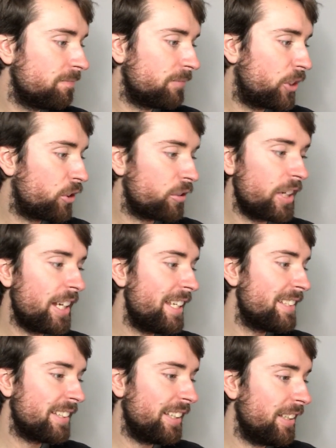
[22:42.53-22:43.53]

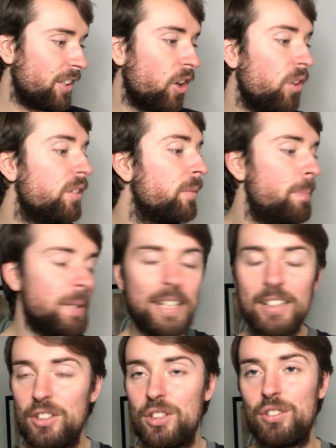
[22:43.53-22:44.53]
crazy
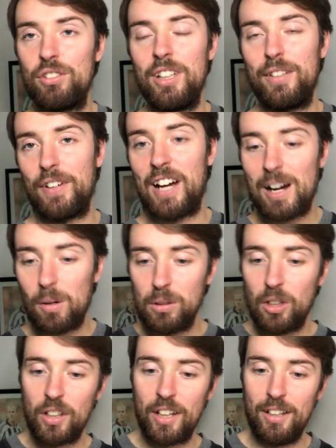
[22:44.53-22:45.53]
unbeaten streak for how
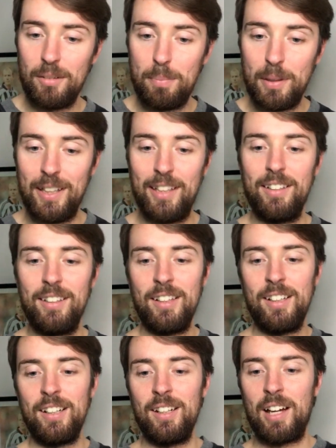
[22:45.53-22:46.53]
long it had been.
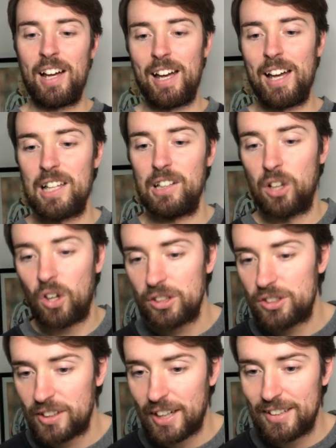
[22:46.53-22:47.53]

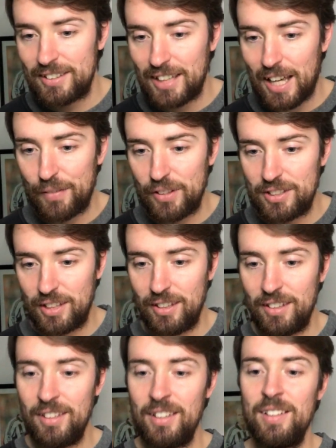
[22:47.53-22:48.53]
Lost against
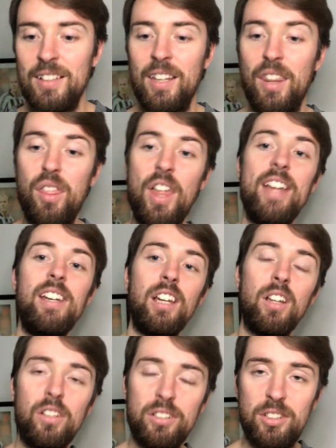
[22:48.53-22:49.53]
Everton, then
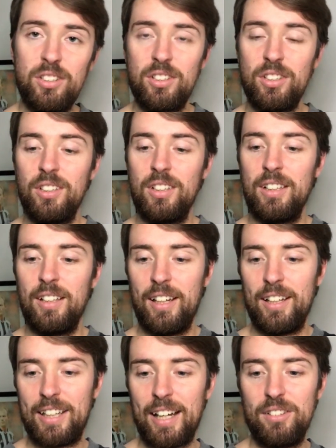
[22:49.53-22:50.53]
lost
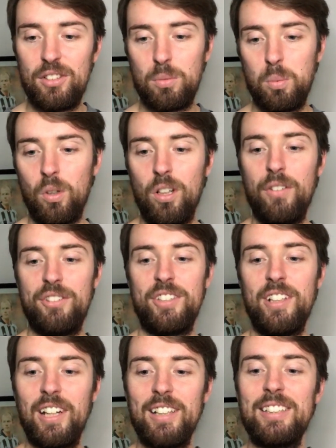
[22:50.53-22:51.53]
against Wolves, and
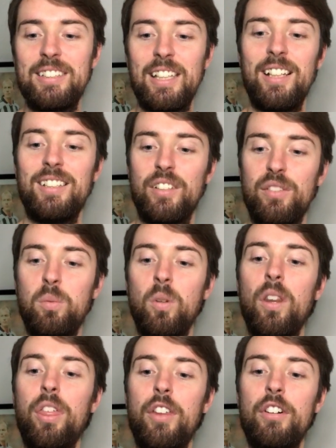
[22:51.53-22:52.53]
the last 6 have
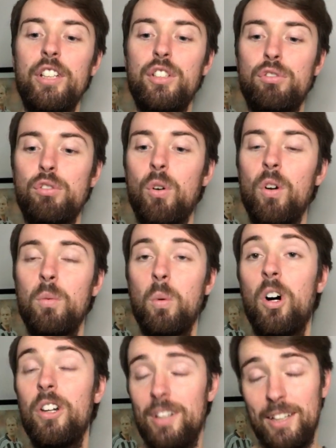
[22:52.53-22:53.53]
won 3, drawn
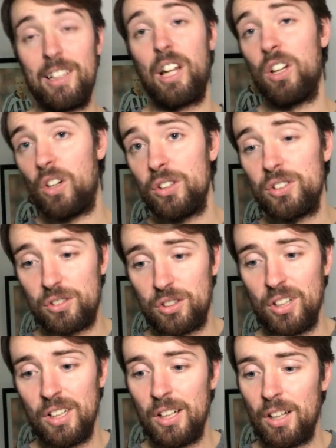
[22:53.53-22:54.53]
1, and lost
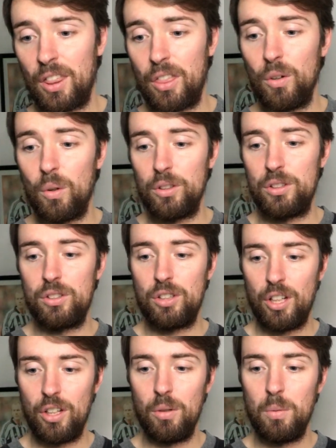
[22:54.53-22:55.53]
those
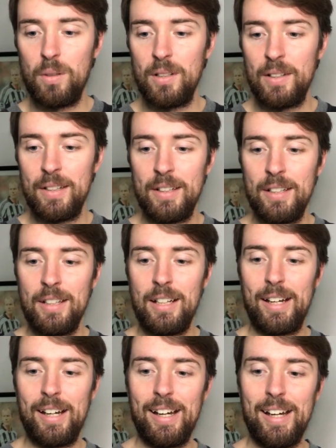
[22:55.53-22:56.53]
2.
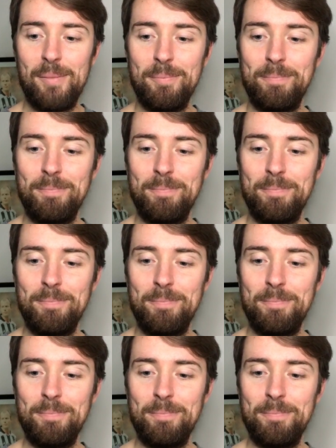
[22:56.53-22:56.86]
I